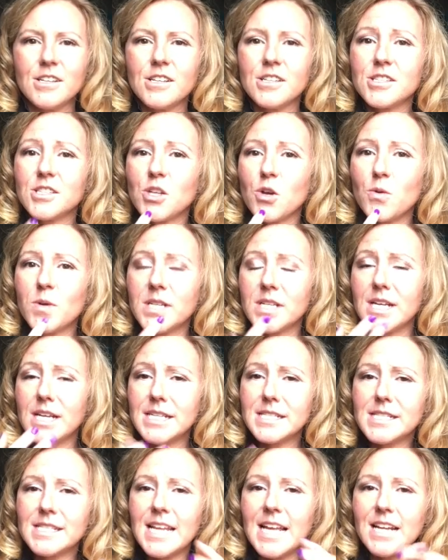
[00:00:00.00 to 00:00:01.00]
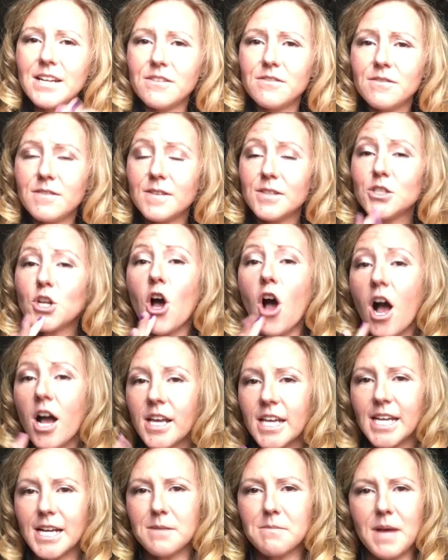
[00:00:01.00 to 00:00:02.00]
So instead of
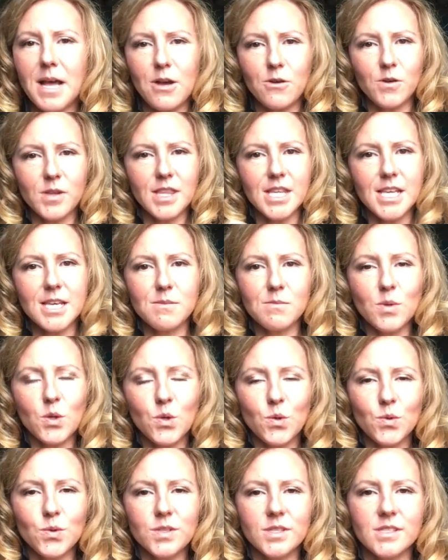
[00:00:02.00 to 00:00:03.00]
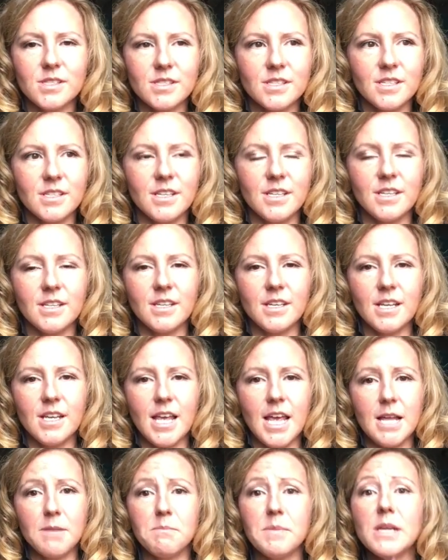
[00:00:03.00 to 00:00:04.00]
talking about the abuse
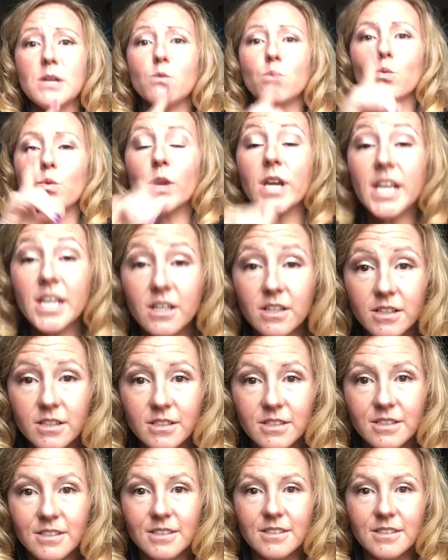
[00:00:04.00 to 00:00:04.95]
and being real